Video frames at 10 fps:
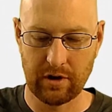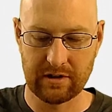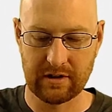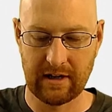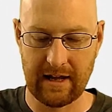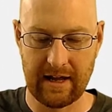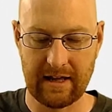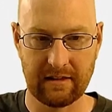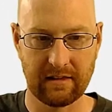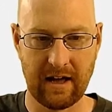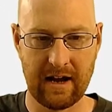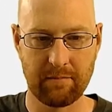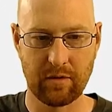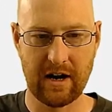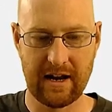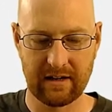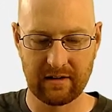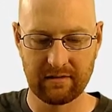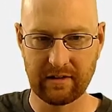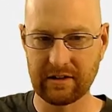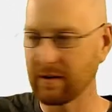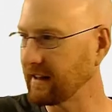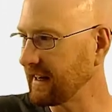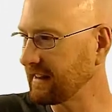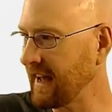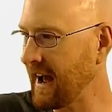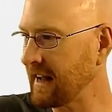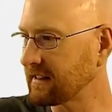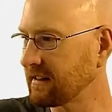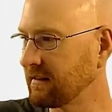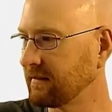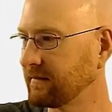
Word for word: put a line break, do it like that,